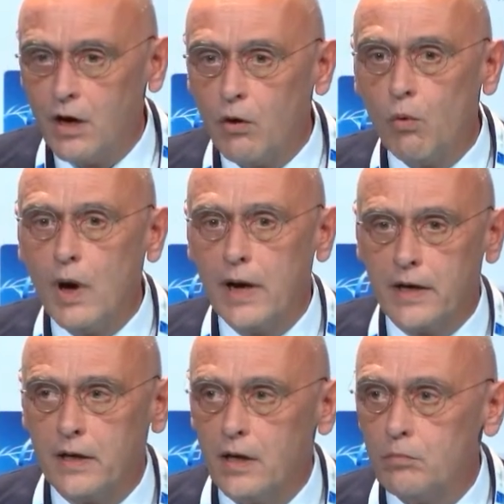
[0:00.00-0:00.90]

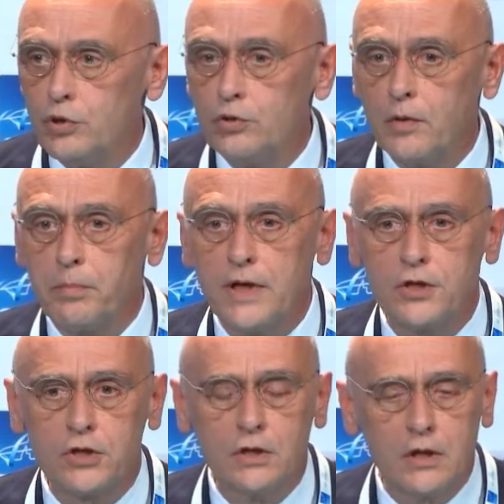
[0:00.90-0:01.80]
One, put the
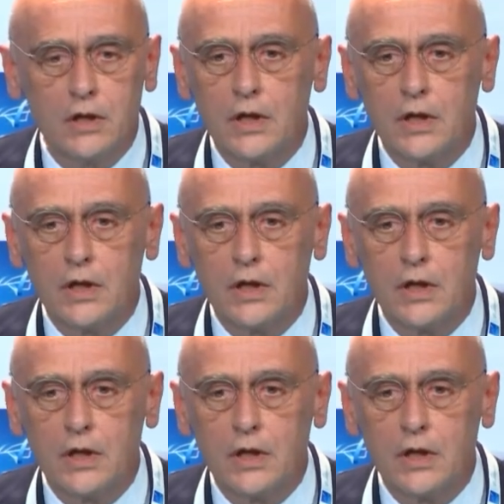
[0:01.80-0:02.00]
patient in